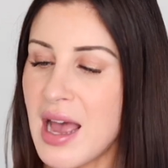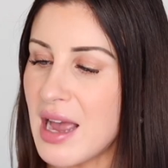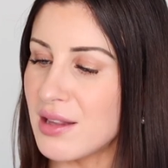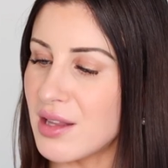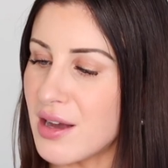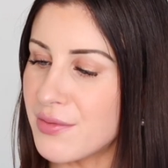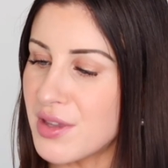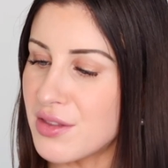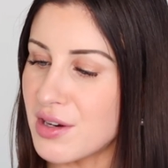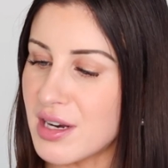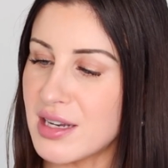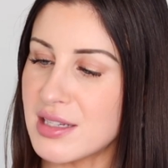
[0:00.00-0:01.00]
I love that
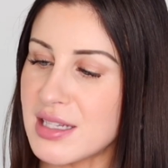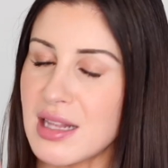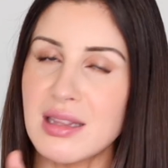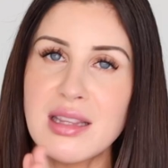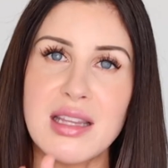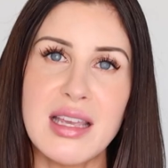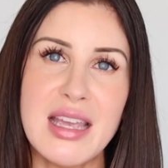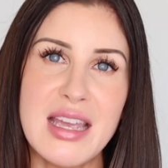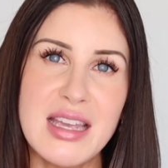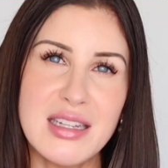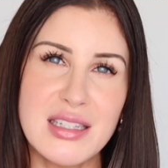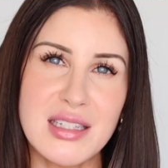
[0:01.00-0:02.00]
there is a
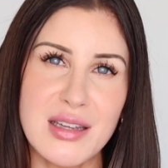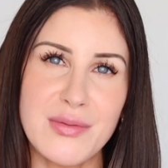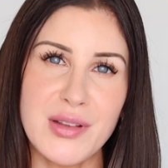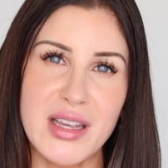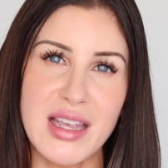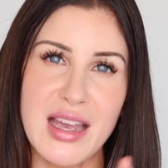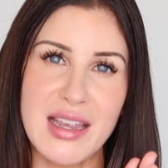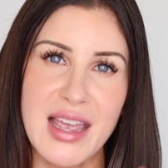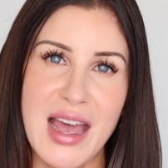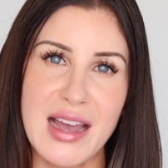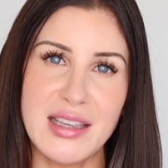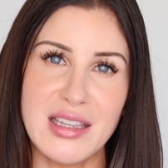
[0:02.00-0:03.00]
hint of like a
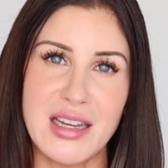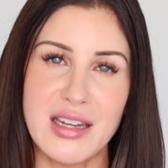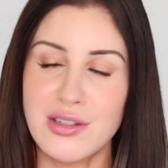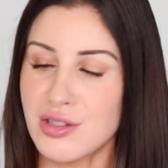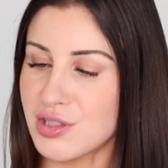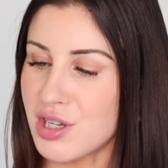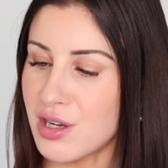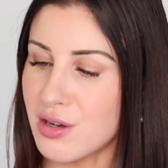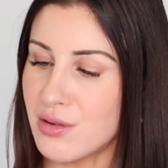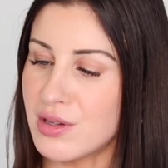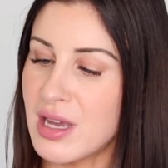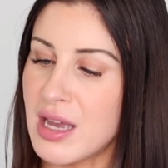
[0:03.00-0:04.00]
khaki
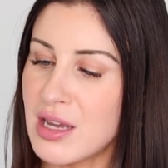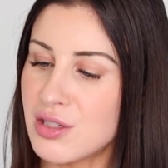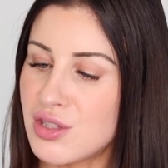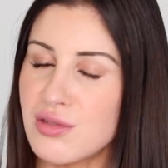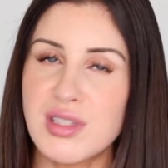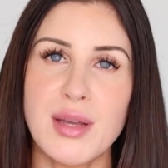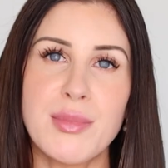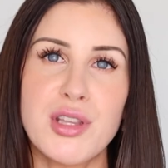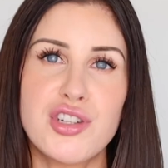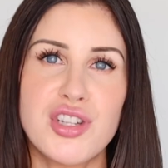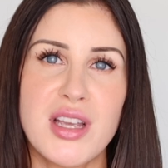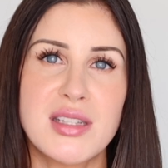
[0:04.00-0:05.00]
undertone to some of the
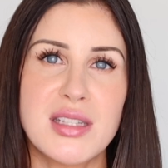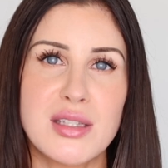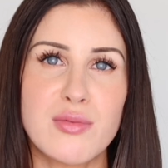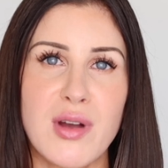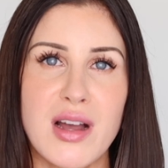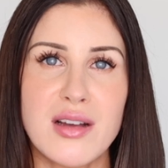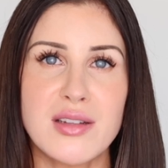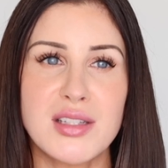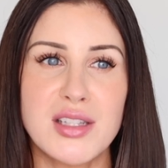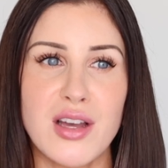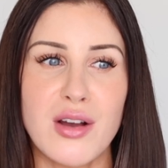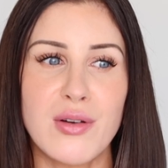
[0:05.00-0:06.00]
shades as well.
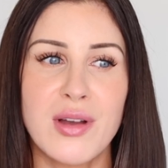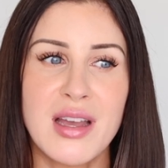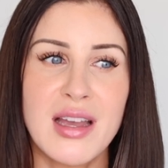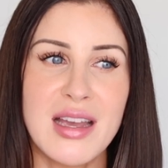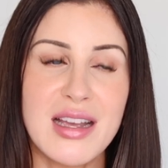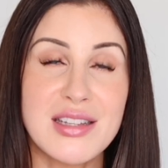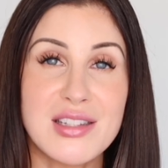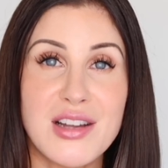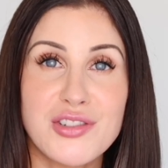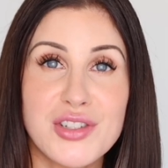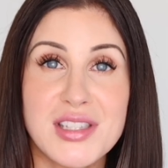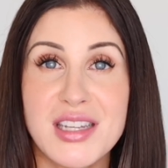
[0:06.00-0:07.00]
So it's
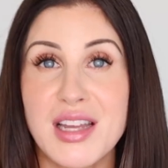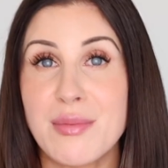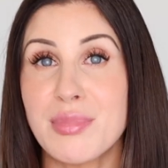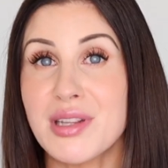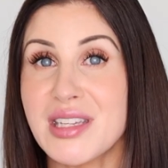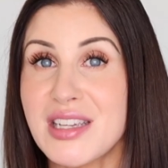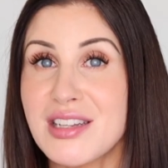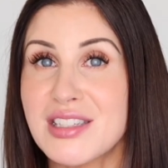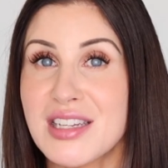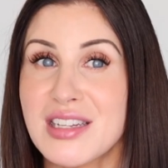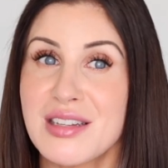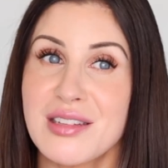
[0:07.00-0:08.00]
not just a
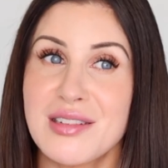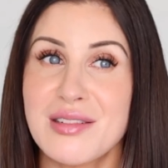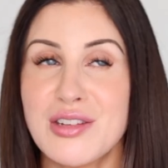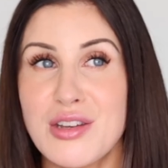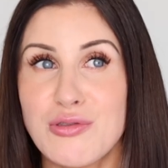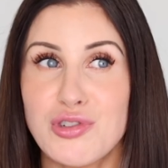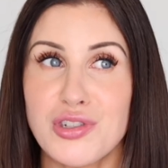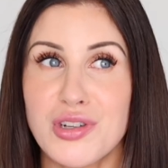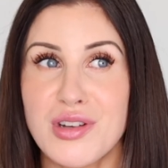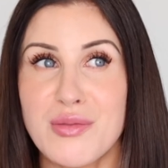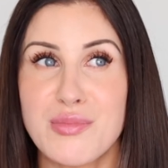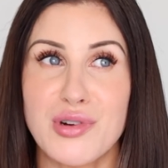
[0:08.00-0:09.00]
complete
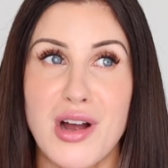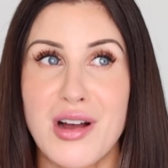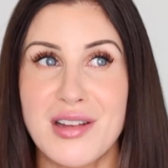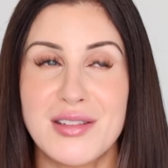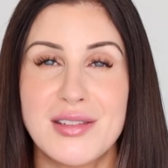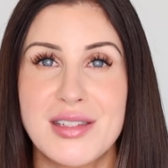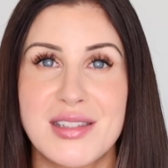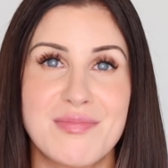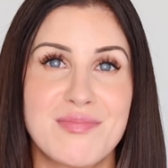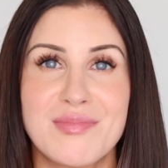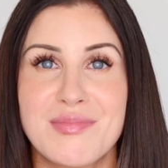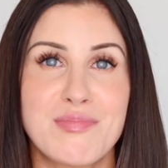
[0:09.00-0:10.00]
neutral bronze
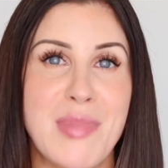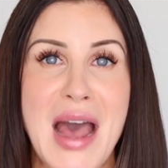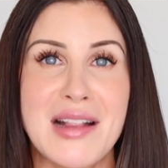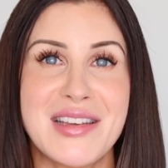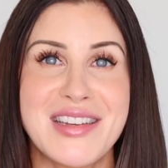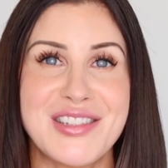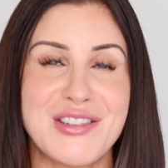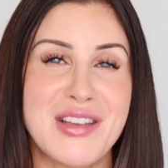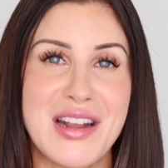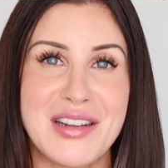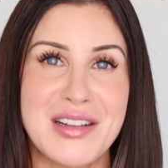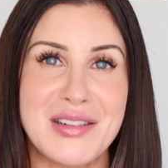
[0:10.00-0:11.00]
palette. You
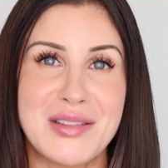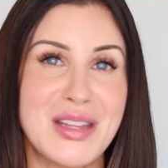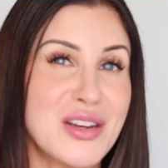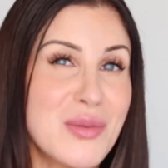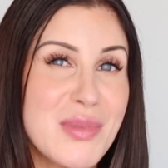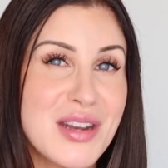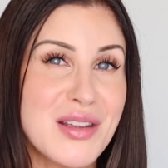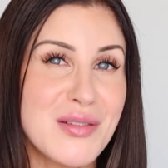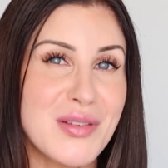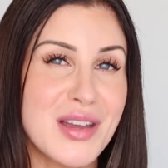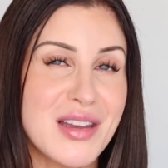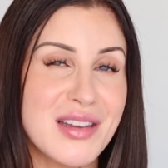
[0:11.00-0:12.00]
get a little bit of
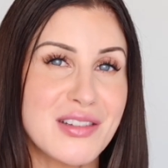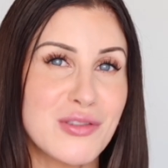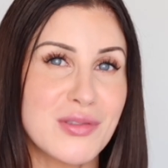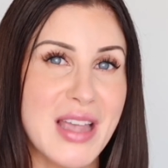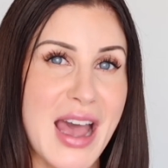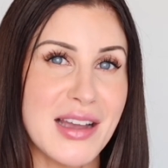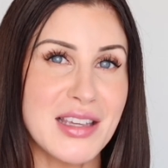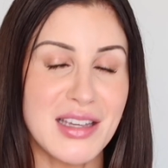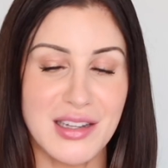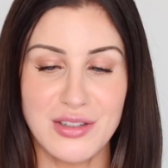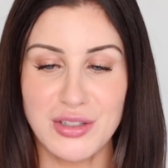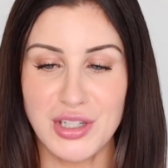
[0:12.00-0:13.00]
a khaki
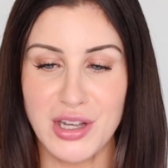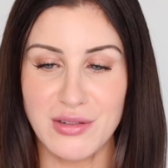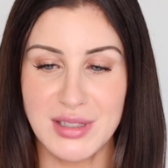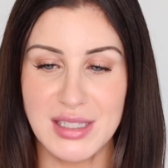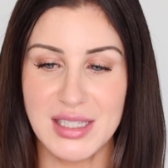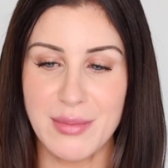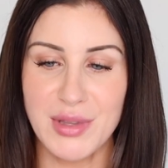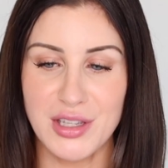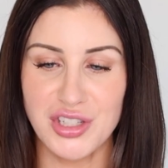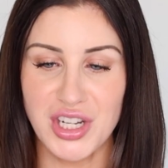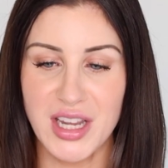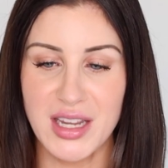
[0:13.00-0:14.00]
undertone to some of the
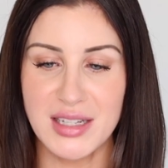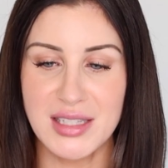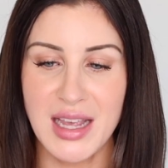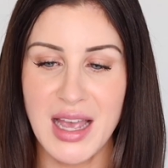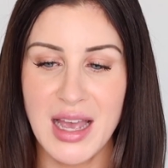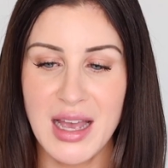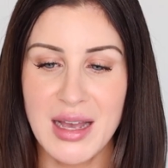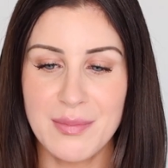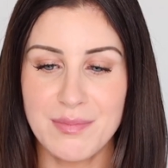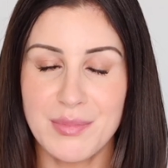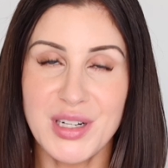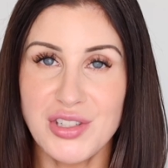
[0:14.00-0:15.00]
shades,
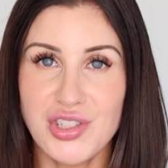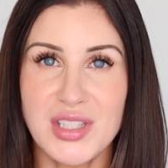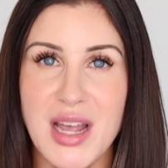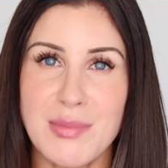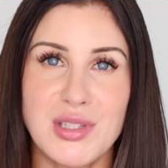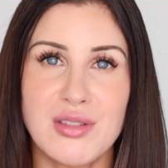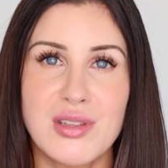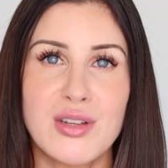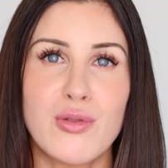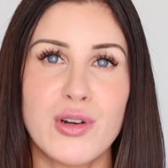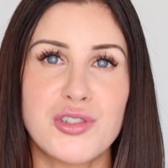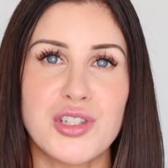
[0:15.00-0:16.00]
but it's just absolutely
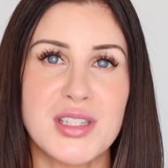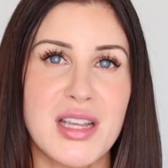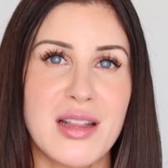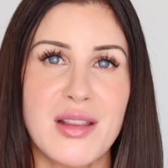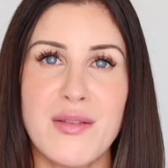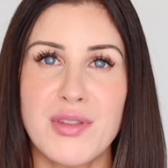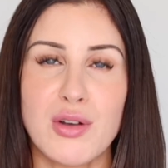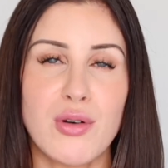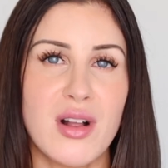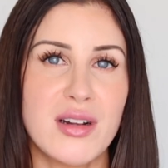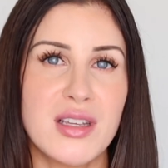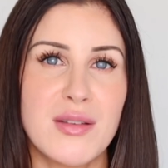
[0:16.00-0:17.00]
gorgeous. I love the
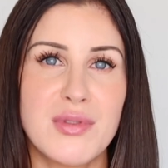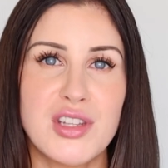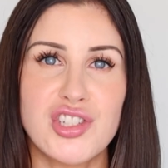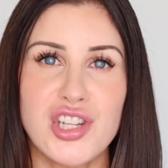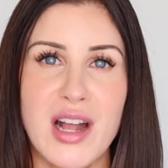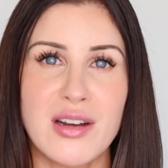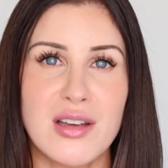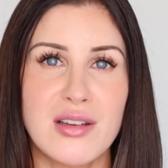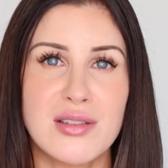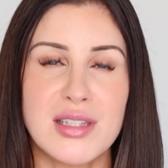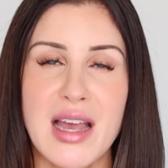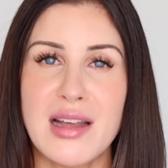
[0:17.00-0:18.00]
quality of these
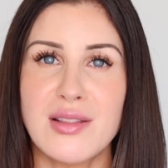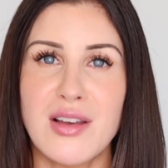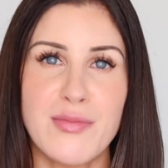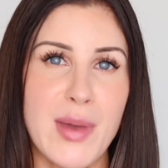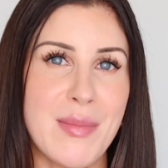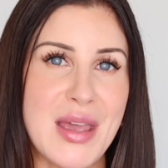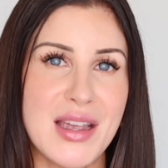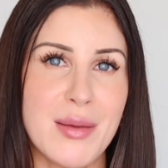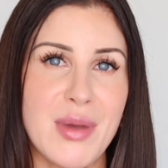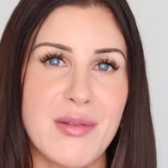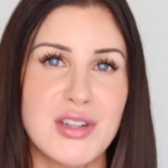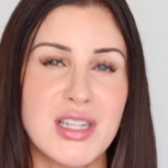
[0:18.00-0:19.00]
shadows. I love my makeup
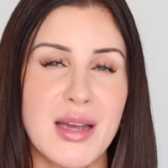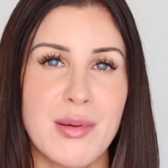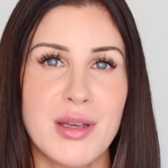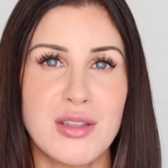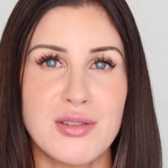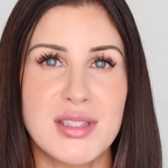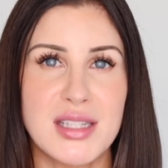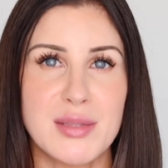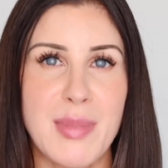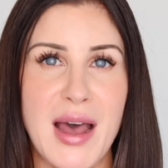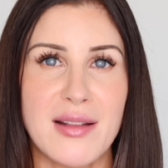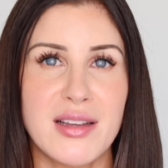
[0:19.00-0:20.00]
every time I use this
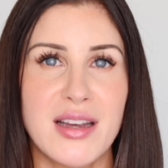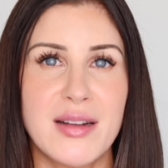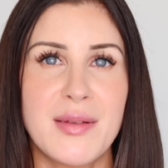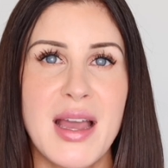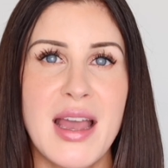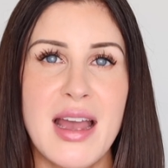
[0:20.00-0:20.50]
palette.